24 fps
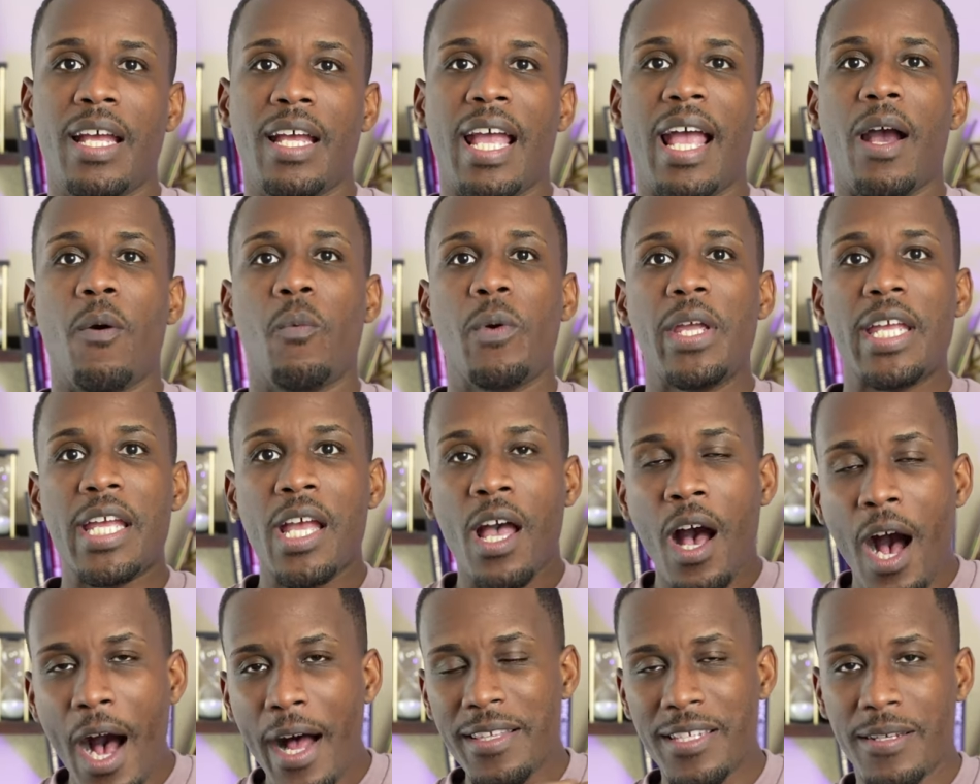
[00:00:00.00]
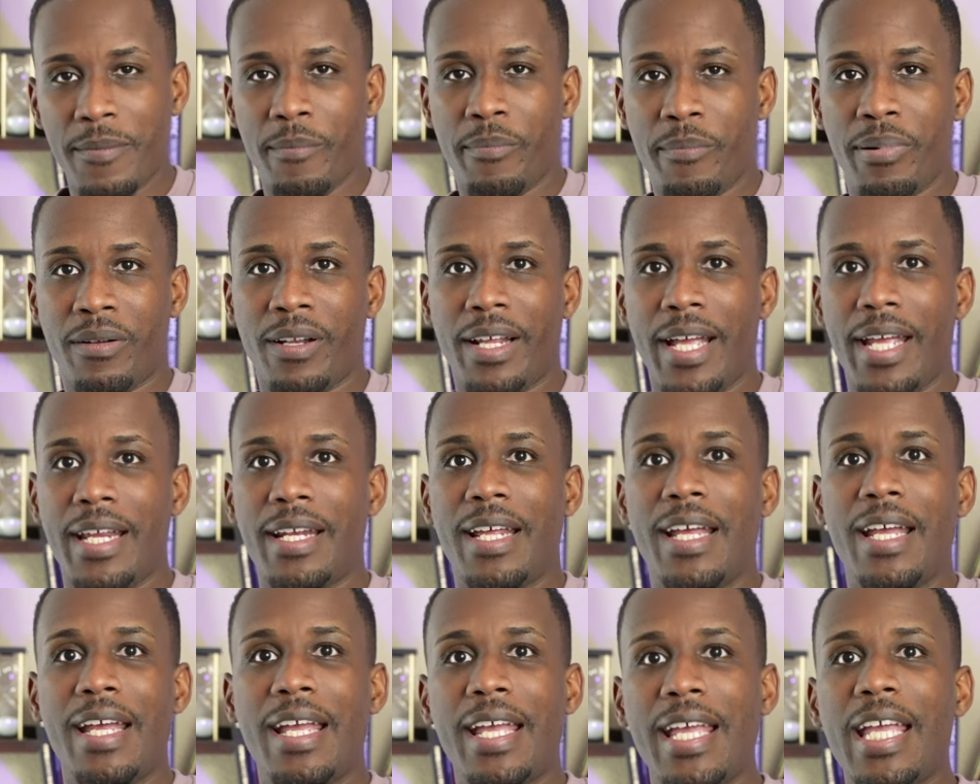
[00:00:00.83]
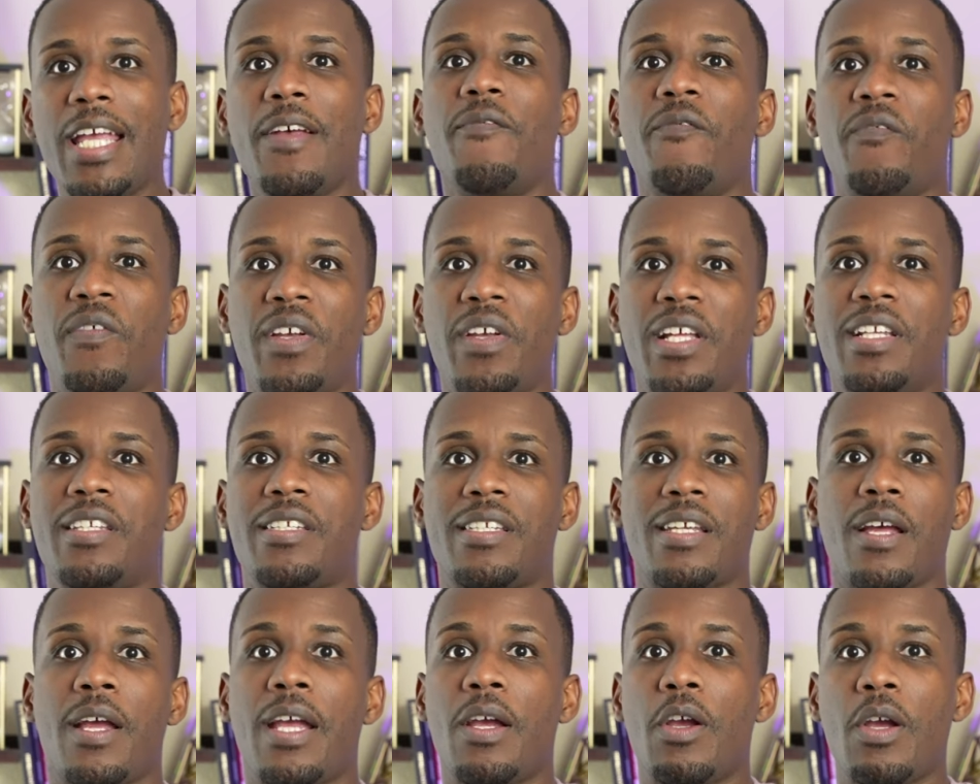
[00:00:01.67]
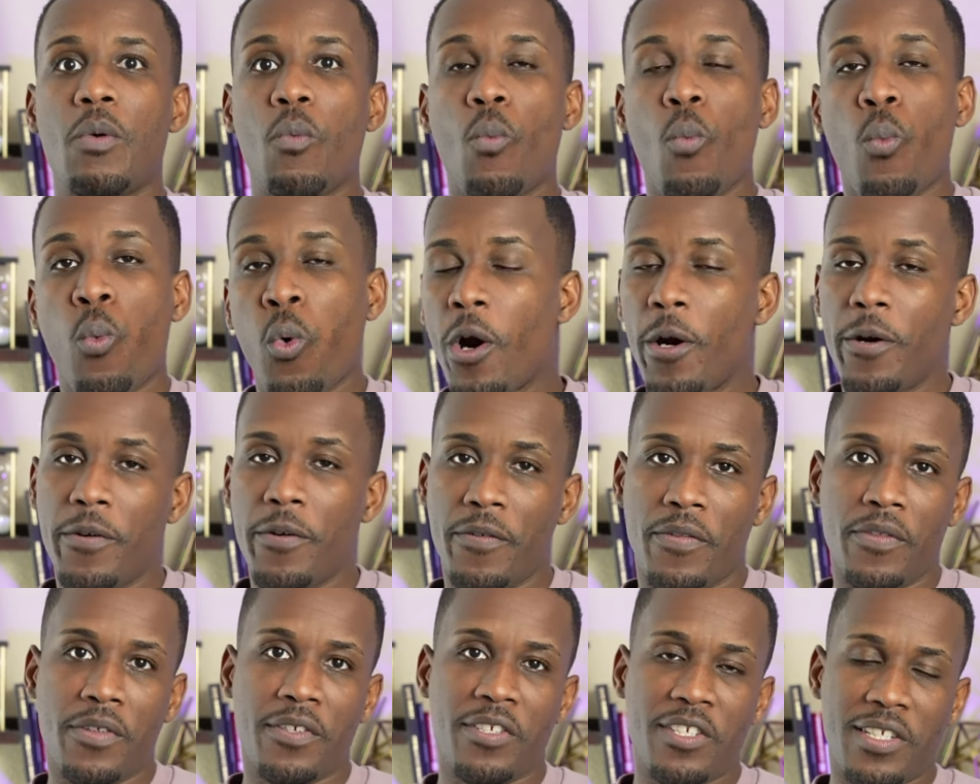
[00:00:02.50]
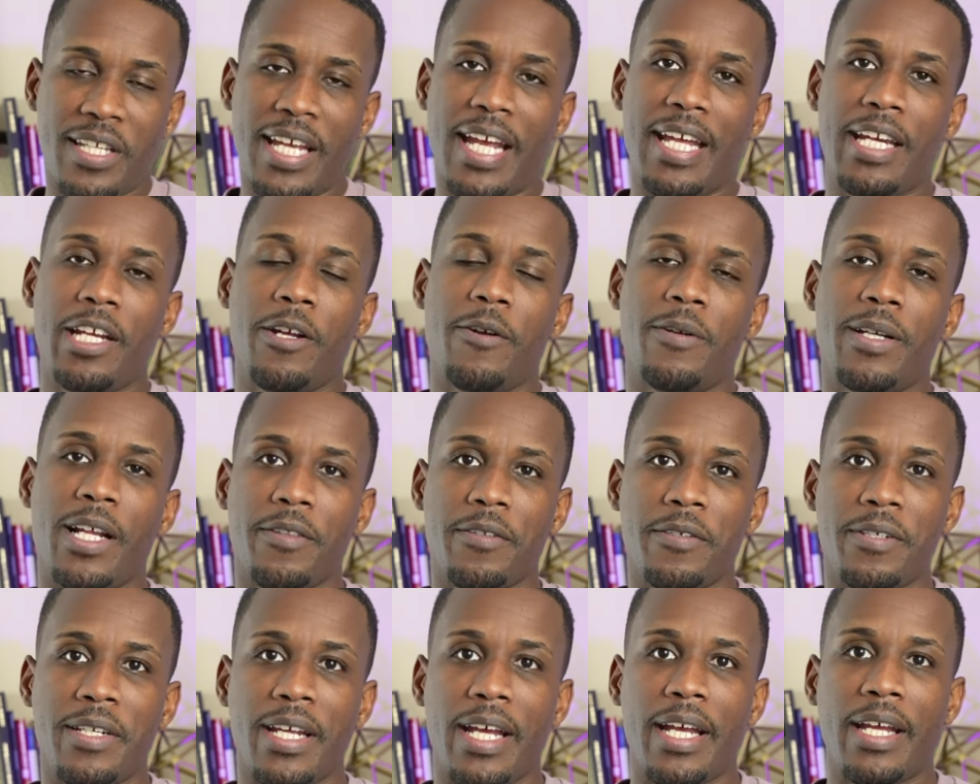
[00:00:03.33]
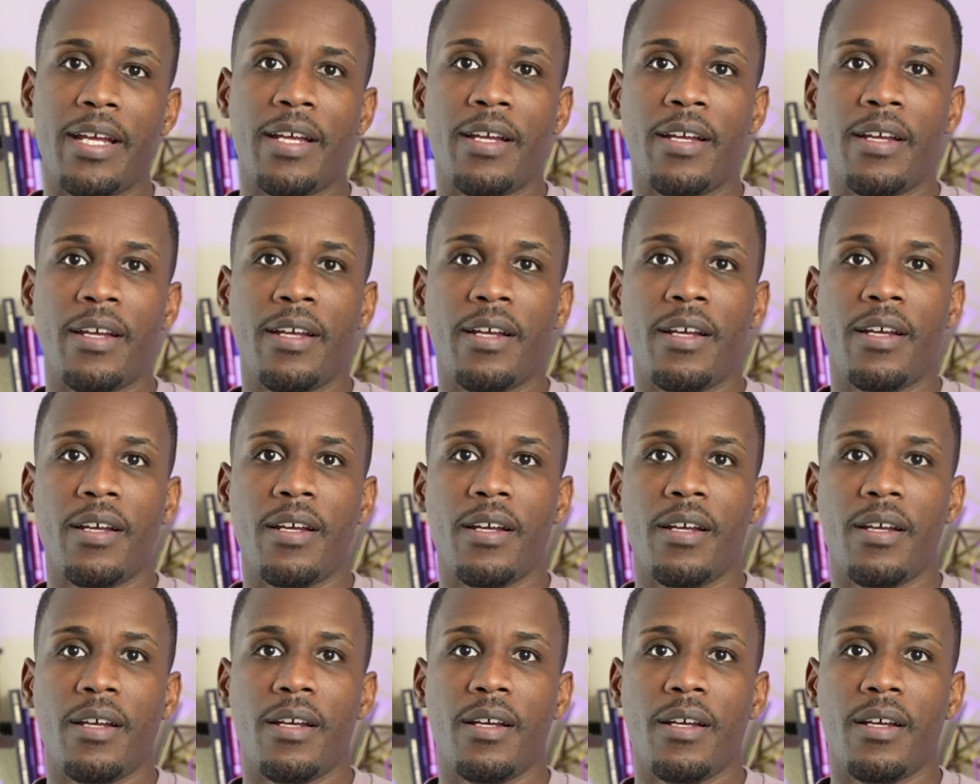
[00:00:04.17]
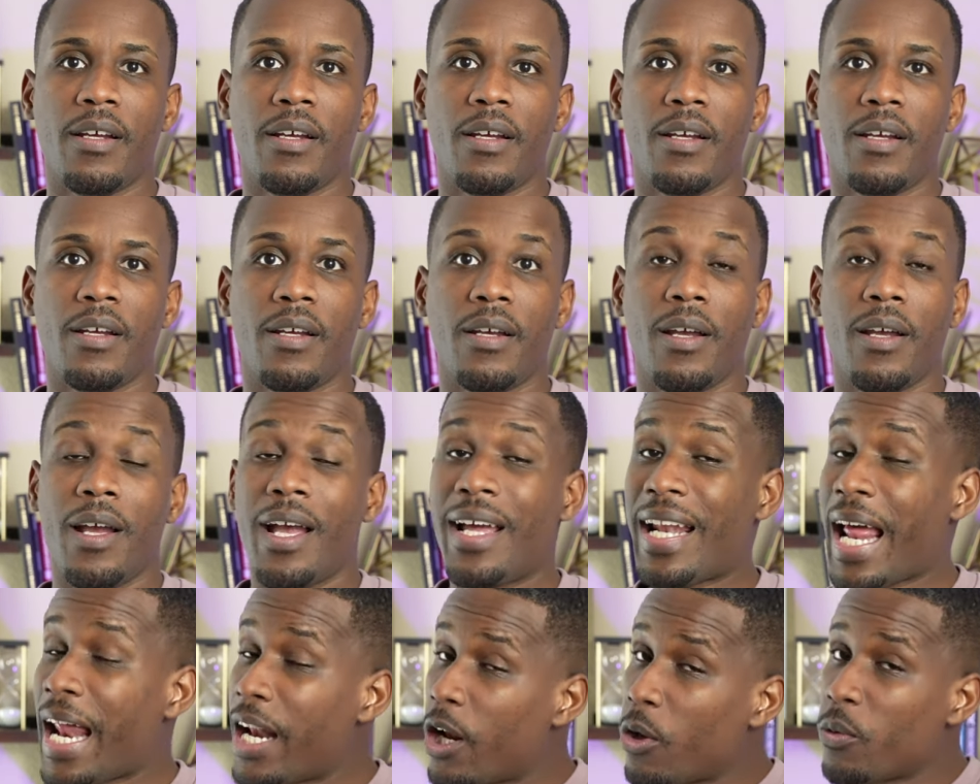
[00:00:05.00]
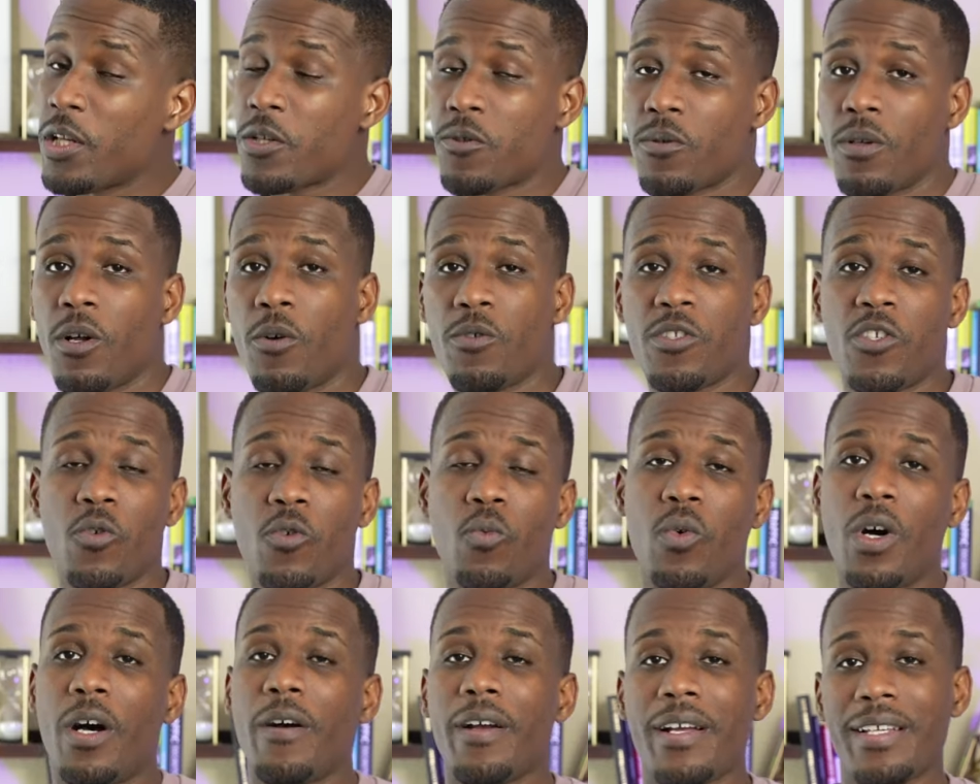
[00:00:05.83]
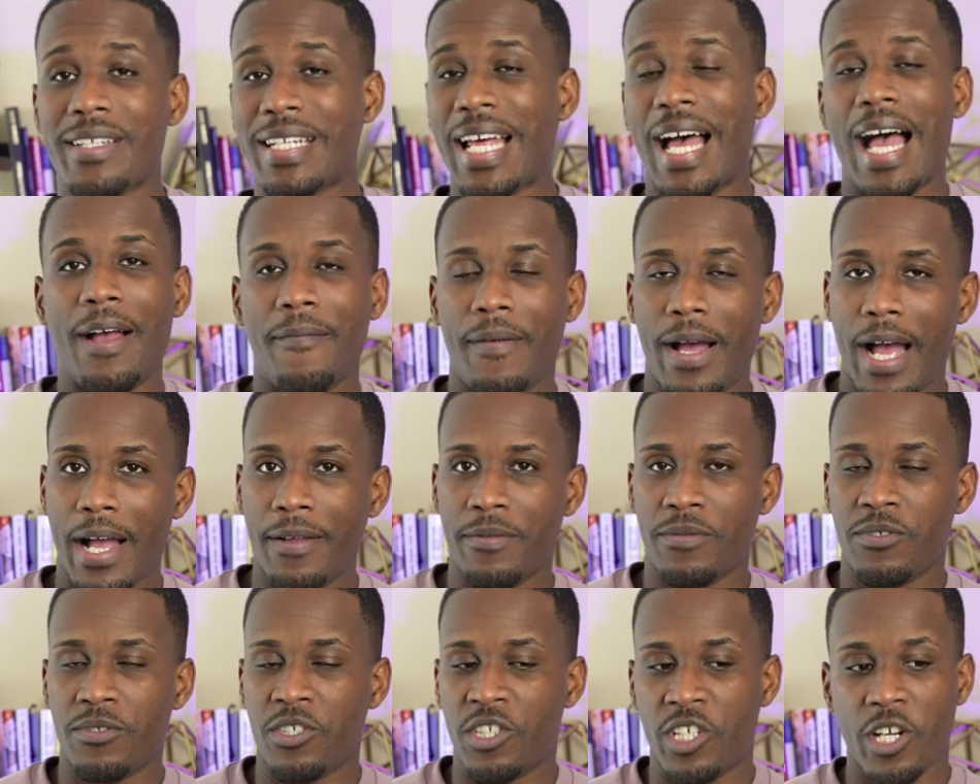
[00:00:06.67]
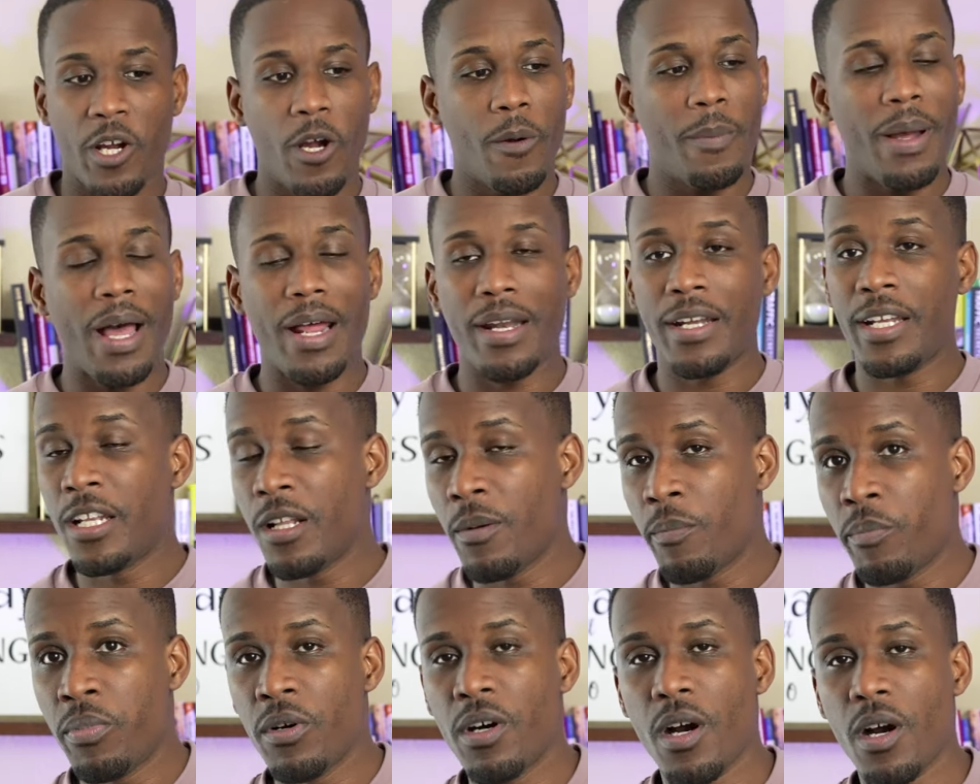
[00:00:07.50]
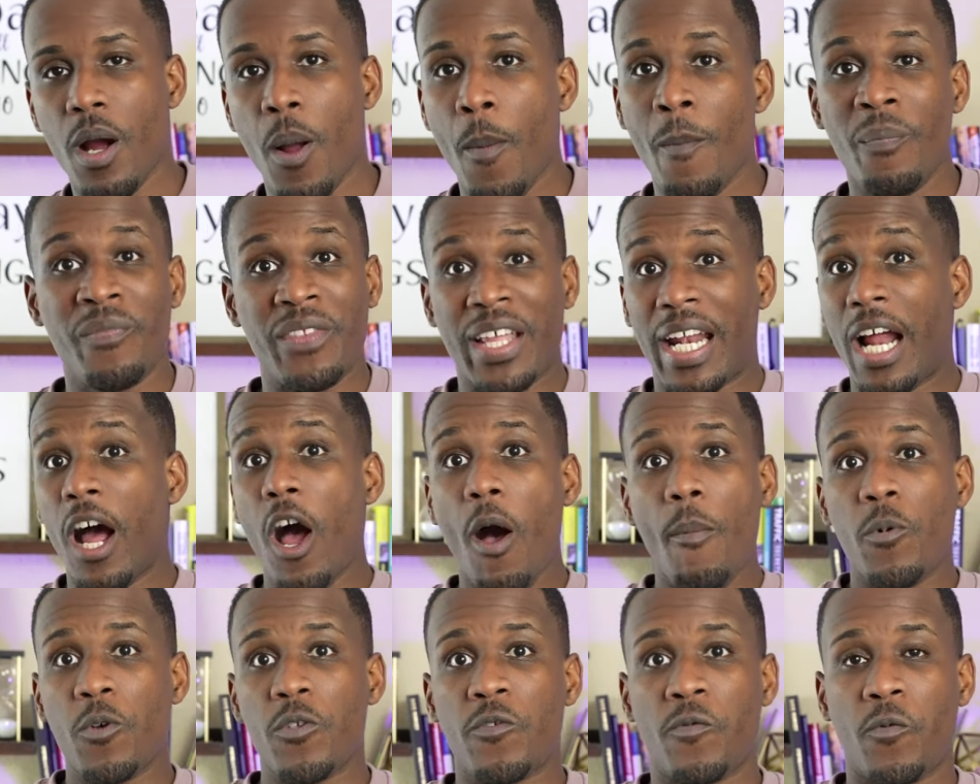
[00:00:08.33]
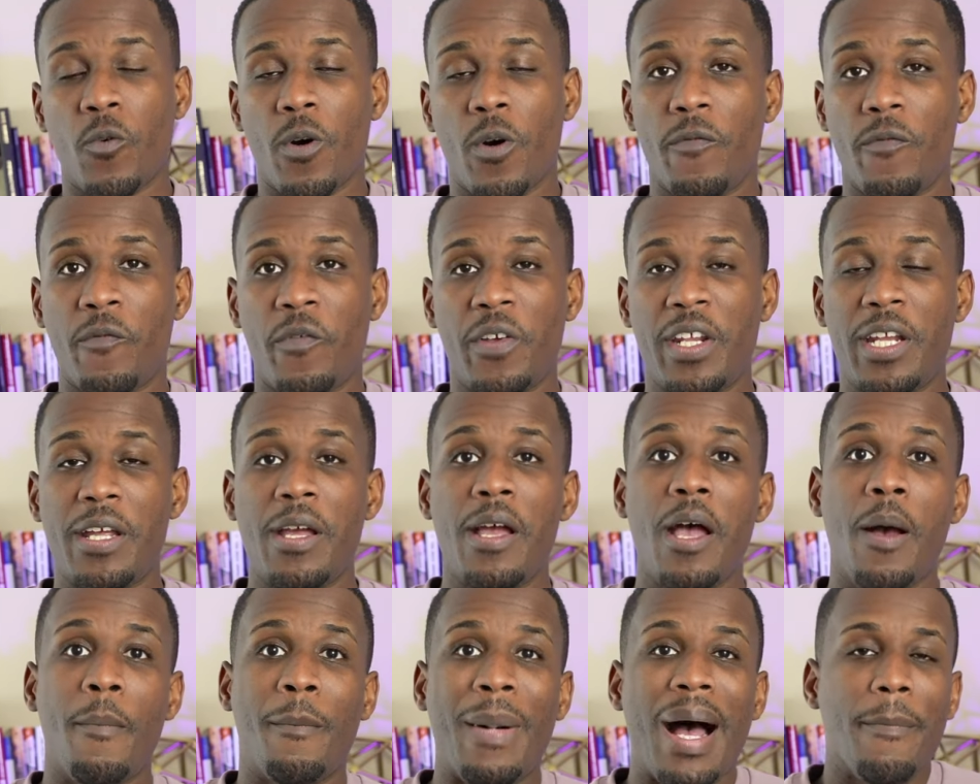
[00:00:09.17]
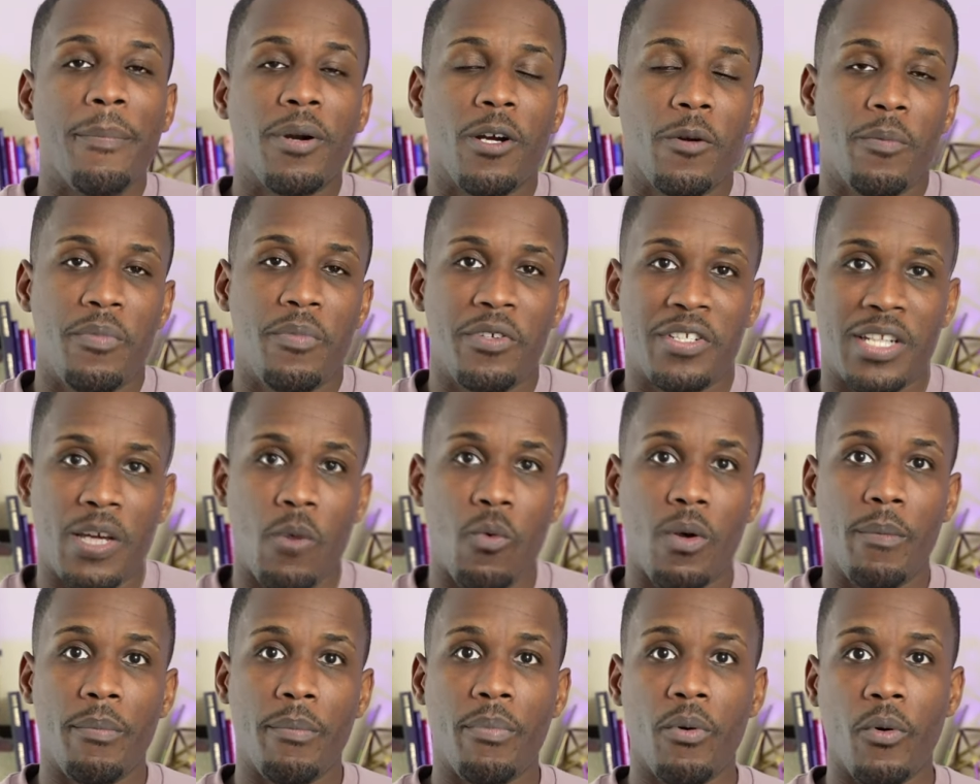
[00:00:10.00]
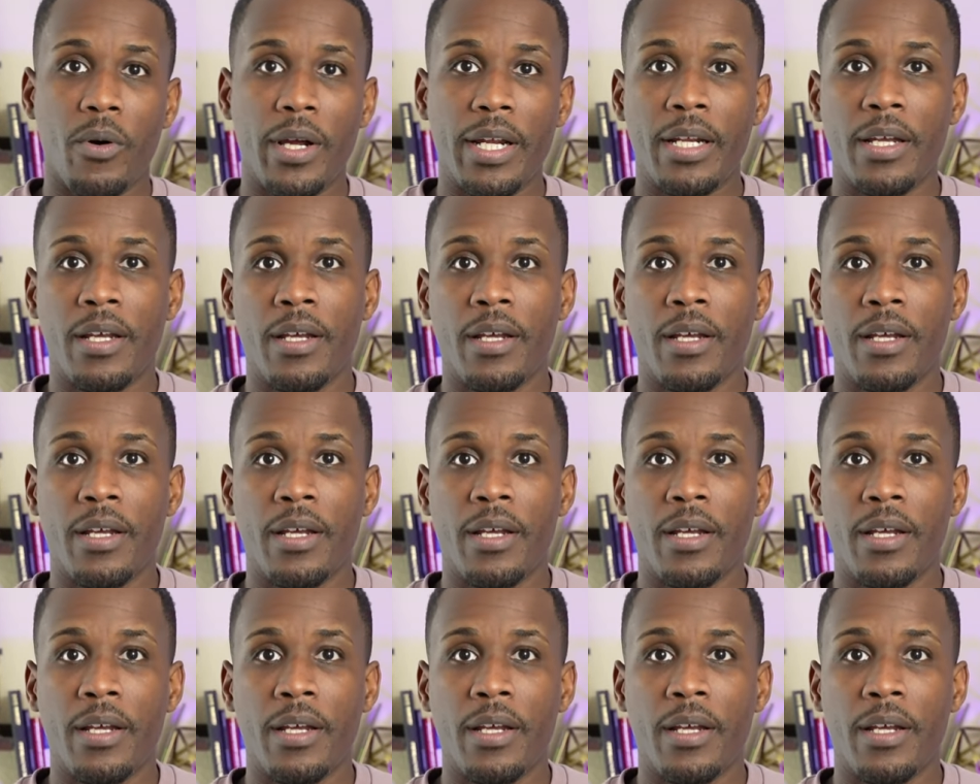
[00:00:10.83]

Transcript: And we contemplate if it's worth staying here another day. And I know this one all too well because I, I share about it in the book that I almost forfeited my purpose at one point.